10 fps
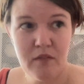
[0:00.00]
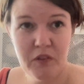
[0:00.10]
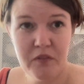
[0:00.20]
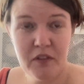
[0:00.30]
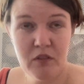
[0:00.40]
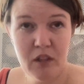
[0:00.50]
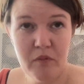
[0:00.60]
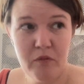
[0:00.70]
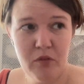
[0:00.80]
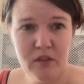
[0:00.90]
50
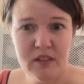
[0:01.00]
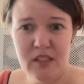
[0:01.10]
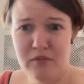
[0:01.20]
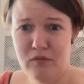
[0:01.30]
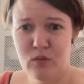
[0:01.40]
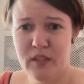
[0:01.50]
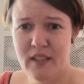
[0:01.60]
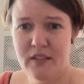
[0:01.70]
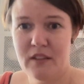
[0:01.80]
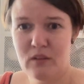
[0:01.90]
gram for 7 or
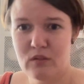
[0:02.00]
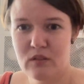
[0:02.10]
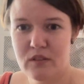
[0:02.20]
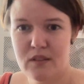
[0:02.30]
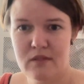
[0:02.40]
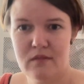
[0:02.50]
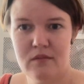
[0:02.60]
8 euros.